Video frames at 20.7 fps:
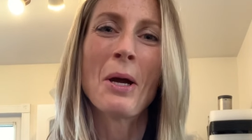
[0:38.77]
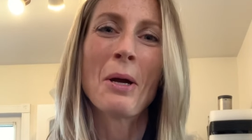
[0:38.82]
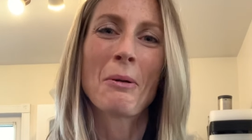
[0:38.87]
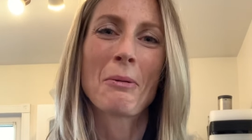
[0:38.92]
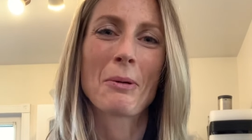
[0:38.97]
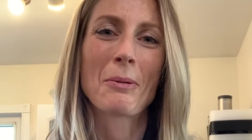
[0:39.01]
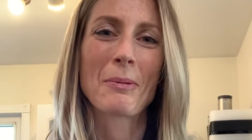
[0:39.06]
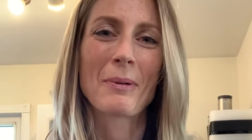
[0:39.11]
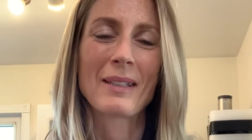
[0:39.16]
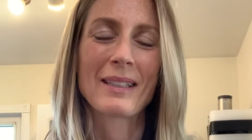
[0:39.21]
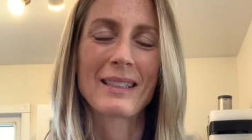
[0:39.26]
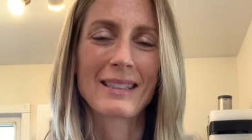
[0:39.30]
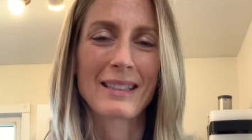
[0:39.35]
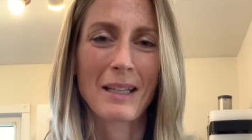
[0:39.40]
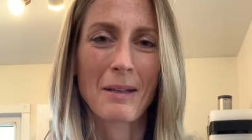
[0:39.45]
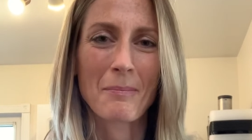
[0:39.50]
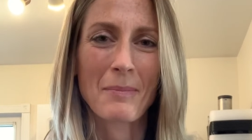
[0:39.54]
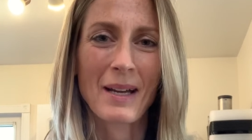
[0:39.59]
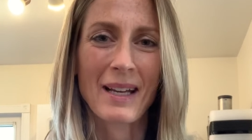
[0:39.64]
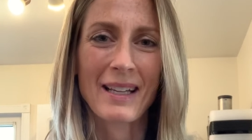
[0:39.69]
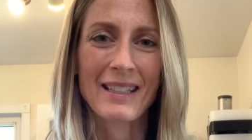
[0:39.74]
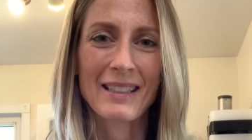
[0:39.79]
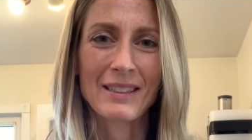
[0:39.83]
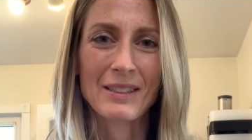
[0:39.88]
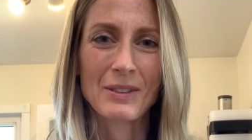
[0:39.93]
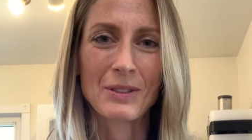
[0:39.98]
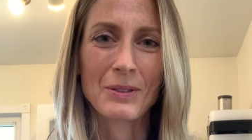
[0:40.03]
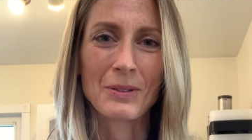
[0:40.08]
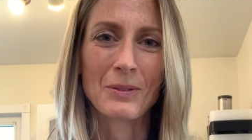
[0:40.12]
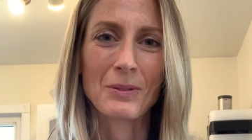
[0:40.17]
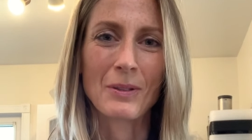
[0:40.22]
we're wanting to get back
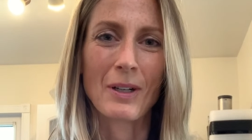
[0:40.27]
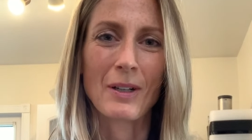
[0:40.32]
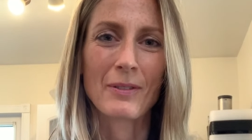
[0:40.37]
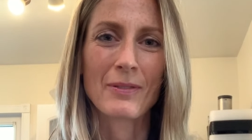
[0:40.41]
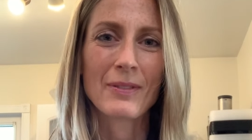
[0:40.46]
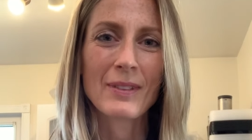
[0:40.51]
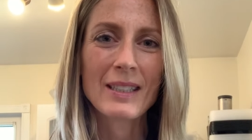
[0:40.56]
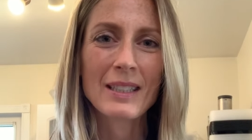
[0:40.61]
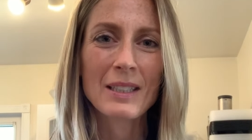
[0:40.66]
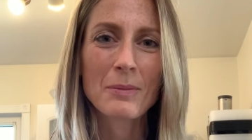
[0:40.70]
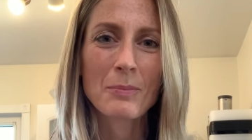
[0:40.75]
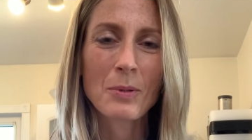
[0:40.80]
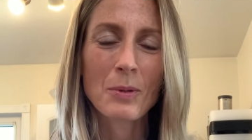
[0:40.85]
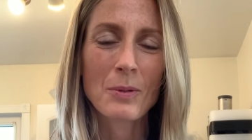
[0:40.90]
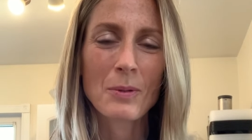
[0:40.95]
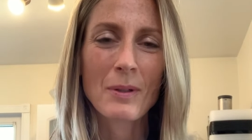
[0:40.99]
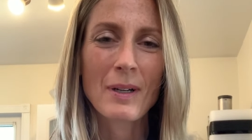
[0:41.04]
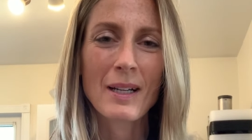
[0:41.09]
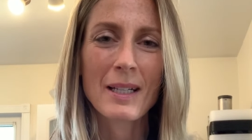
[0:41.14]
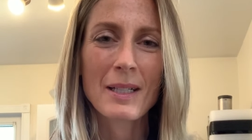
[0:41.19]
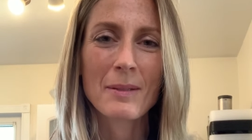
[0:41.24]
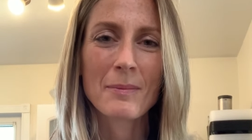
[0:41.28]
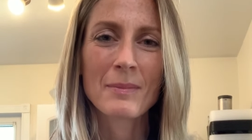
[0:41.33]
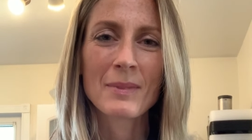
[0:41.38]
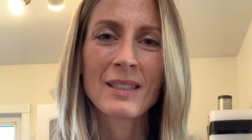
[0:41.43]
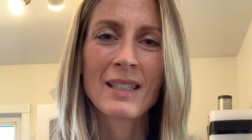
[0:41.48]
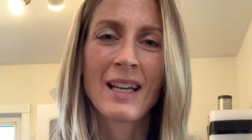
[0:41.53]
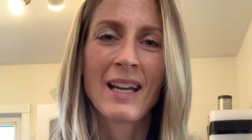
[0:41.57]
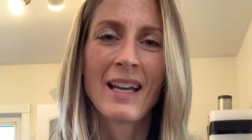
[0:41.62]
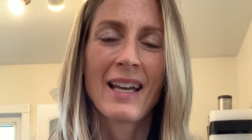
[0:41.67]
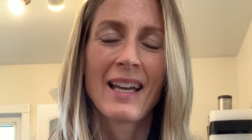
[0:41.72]
into our fitness programs
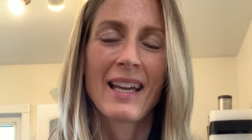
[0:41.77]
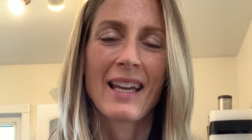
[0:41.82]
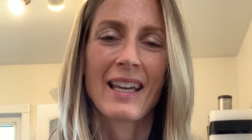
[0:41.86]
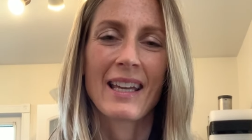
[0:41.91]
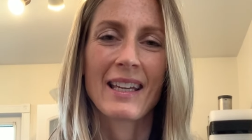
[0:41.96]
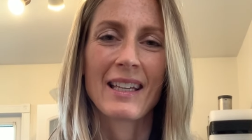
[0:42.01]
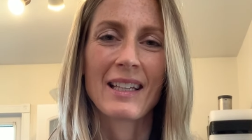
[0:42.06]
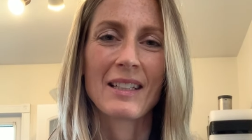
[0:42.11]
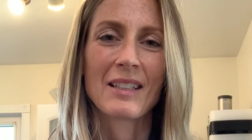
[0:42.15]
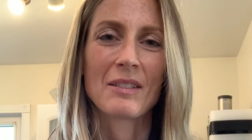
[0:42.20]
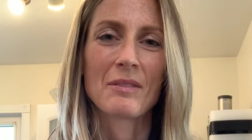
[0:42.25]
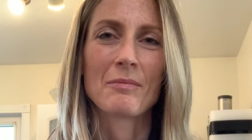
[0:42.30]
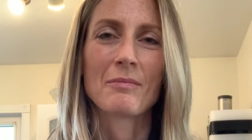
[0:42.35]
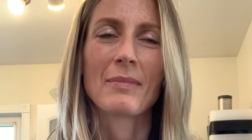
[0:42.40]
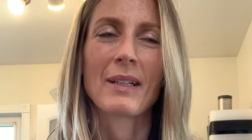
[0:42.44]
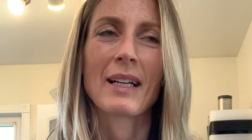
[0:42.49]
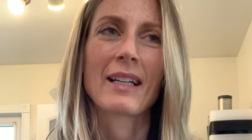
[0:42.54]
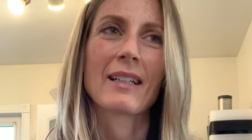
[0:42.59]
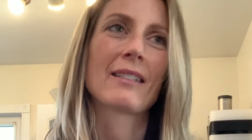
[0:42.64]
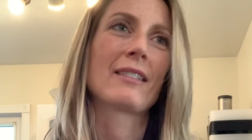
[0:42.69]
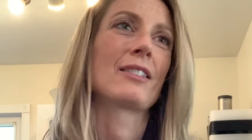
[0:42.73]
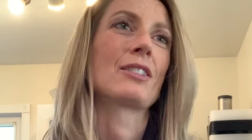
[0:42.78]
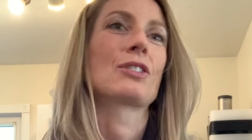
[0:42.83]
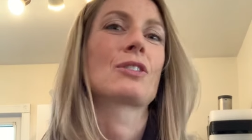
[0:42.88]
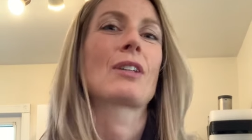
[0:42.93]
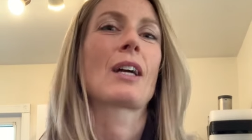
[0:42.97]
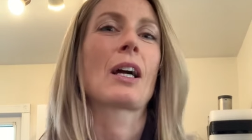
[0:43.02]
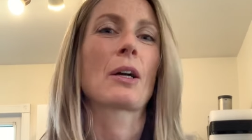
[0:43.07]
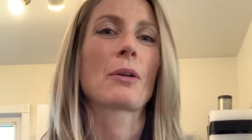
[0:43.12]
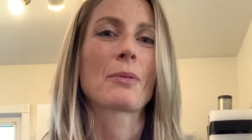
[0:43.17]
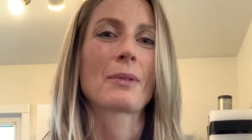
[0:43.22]
and back on
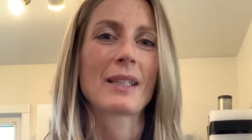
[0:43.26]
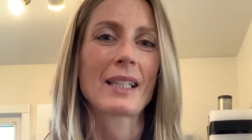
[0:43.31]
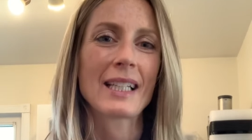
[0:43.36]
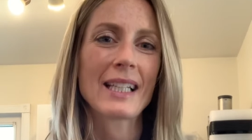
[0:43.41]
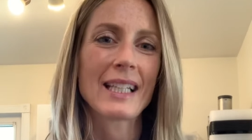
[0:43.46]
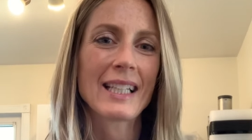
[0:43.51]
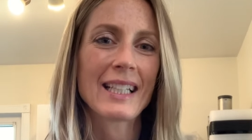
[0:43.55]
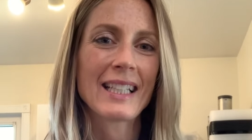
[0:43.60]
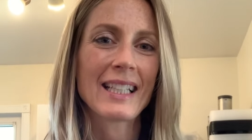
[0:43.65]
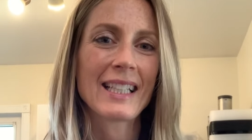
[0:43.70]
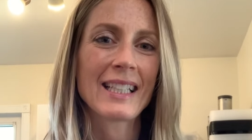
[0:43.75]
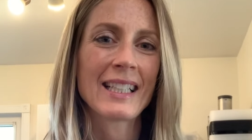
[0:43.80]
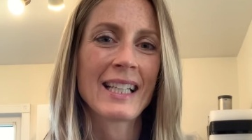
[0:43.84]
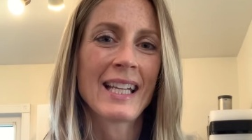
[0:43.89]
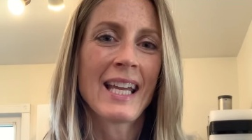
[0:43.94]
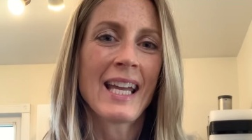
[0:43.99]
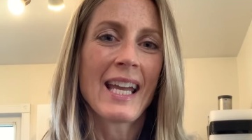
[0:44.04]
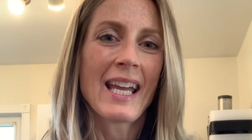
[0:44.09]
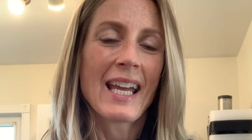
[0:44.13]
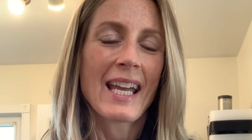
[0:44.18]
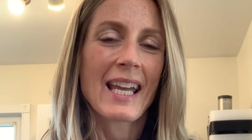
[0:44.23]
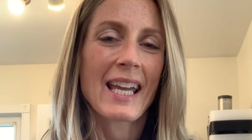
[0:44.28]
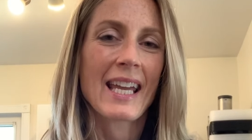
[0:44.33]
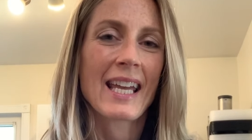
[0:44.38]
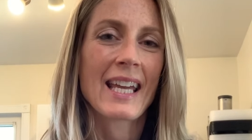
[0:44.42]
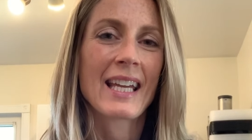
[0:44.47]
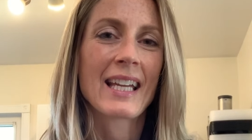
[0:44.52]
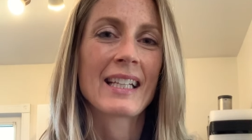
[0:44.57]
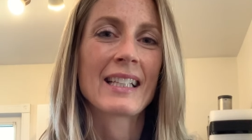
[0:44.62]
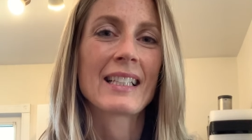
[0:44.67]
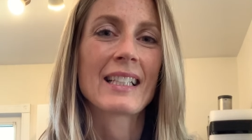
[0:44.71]
track with eating.
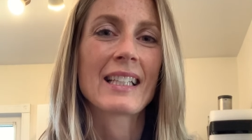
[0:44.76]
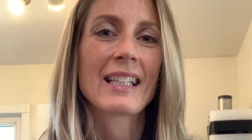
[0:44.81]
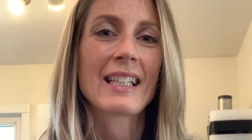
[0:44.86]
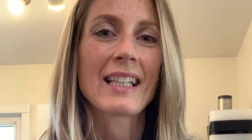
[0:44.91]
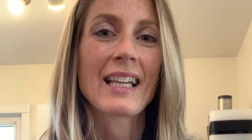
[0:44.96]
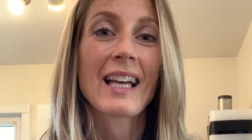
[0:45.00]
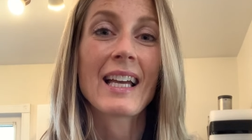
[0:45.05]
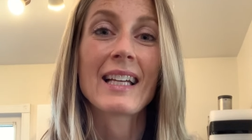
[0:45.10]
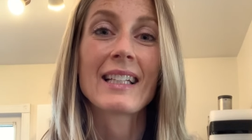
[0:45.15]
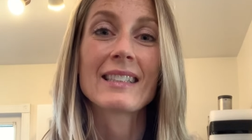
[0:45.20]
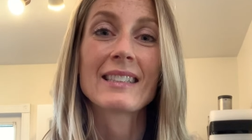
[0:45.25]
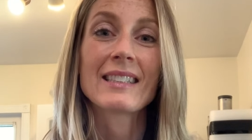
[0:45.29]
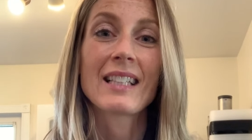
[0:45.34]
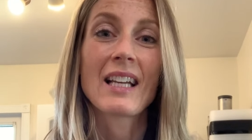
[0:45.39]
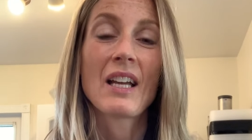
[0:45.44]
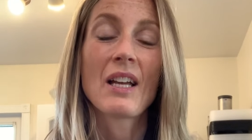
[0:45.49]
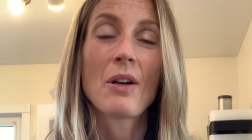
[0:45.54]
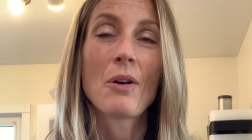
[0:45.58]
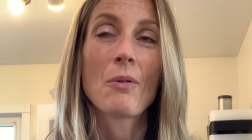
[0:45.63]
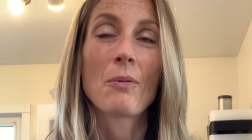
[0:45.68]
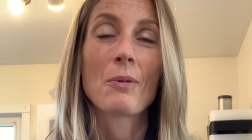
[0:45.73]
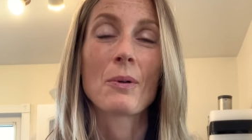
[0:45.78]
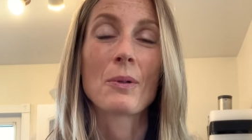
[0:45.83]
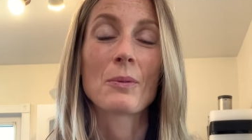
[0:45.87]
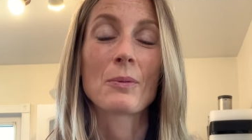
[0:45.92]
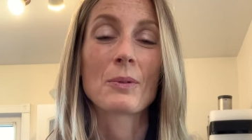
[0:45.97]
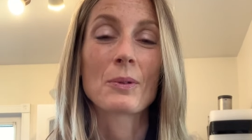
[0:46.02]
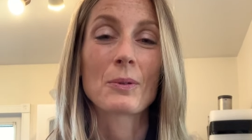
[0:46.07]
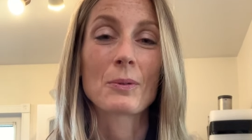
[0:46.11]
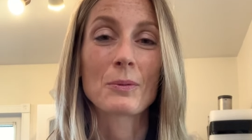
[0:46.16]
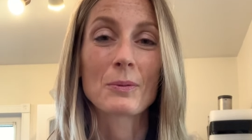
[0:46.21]
And yet, when
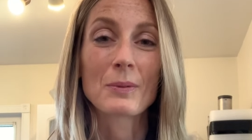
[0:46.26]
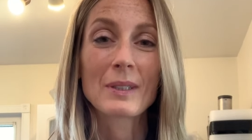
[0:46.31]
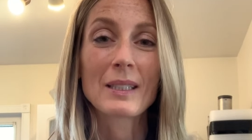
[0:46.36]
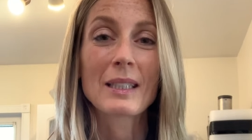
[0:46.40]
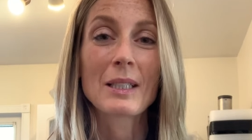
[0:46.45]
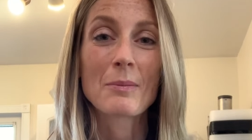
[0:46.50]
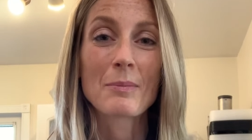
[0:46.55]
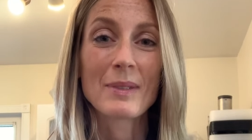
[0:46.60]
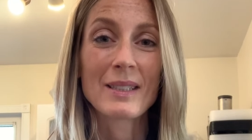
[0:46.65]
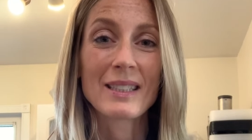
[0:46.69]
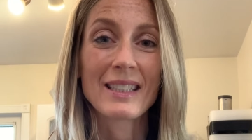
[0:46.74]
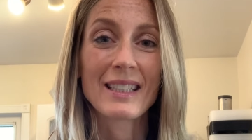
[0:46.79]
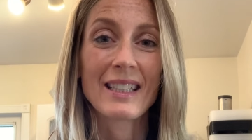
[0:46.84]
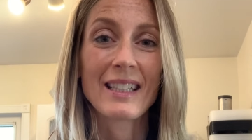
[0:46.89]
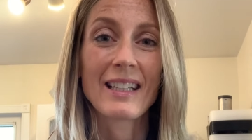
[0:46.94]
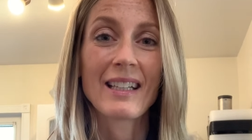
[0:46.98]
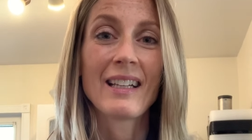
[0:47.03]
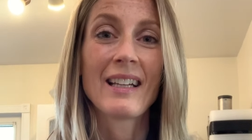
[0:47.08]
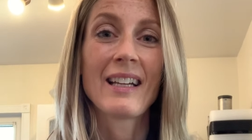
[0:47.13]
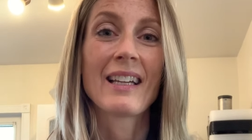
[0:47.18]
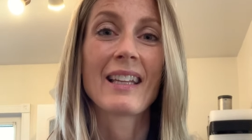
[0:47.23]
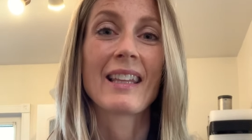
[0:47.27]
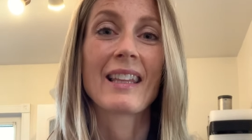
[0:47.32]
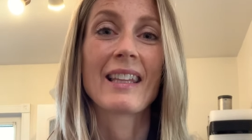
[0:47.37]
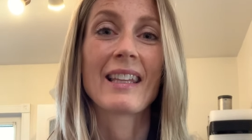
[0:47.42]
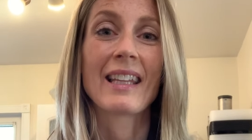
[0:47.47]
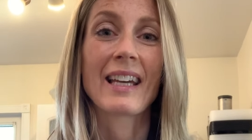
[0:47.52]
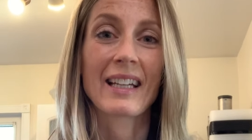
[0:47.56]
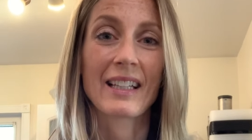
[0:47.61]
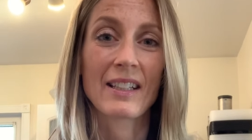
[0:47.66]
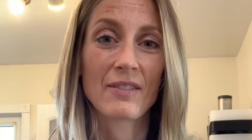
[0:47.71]
we're really busy,
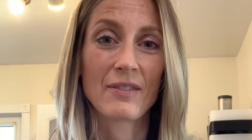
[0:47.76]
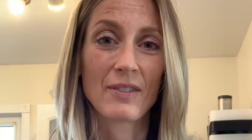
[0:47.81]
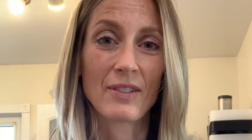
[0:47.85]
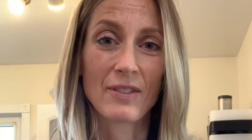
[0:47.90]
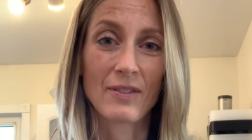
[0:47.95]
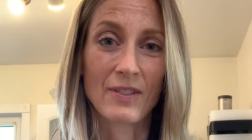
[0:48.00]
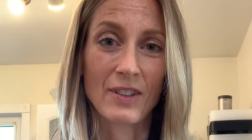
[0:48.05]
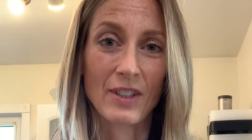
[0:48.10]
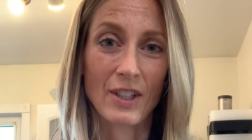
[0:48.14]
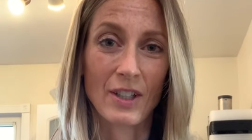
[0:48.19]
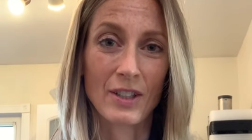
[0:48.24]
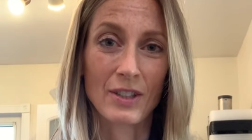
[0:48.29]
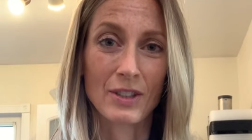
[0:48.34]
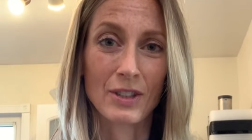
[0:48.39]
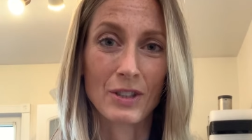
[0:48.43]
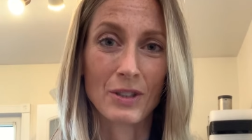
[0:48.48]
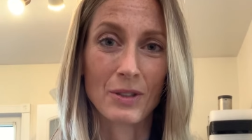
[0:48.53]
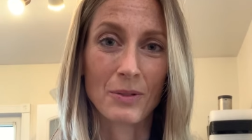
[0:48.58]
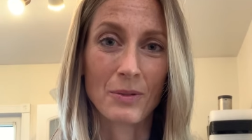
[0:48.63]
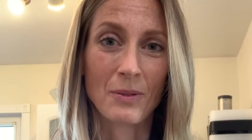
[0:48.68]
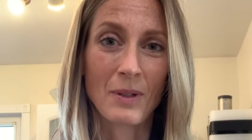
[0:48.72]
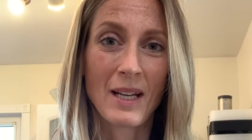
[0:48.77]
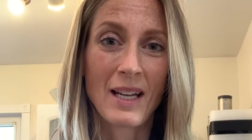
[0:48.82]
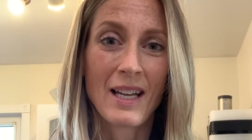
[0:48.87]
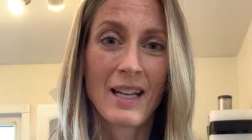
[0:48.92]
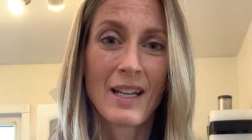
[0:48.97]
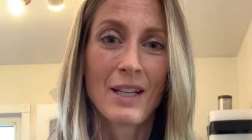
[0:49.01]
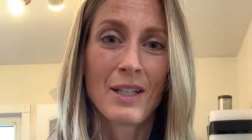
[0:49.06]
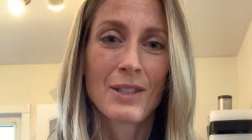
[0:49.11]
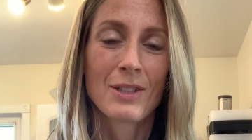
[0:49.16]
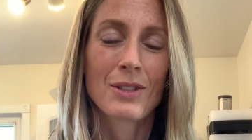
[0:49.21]
that can feel very hard to do.
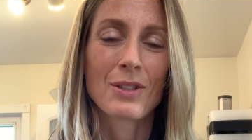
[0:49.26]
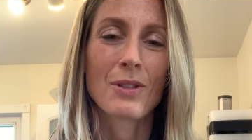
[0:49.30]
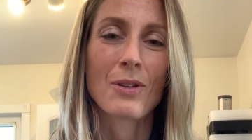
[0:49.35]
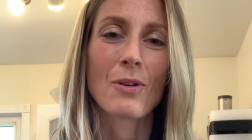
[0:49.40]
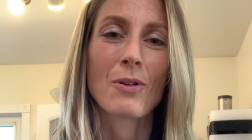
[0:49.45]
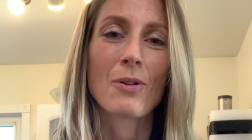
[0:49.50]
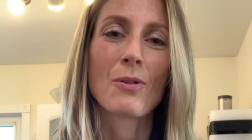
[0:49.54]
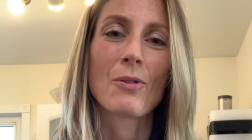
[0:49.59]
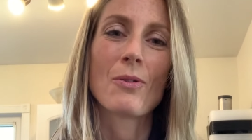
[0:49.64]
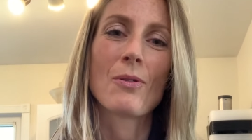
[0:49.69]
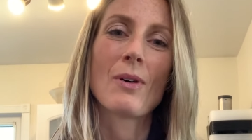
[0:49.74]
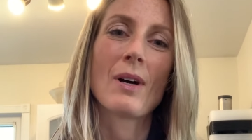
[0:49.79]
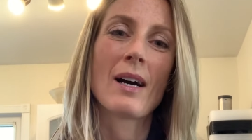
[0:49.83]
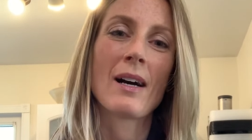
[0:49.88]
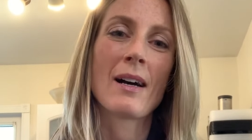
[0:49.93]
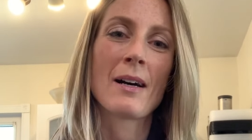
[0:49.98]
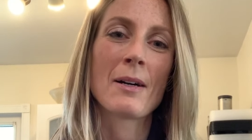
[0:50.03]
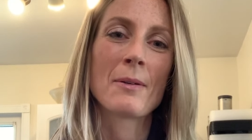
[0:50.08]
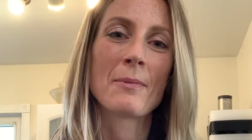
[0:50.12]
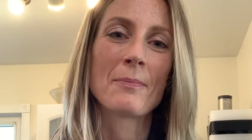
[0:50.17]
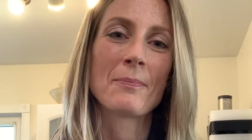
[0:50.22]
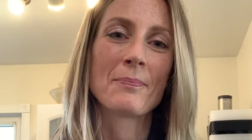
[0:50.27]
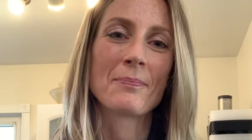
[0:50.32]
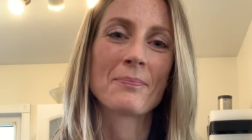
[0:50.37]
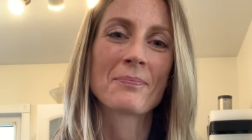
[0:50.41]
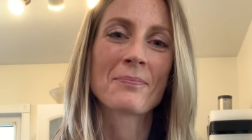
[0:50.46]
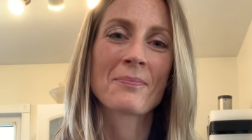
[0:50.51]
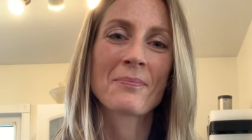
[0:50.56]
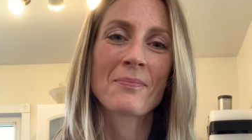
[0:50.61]
So I'm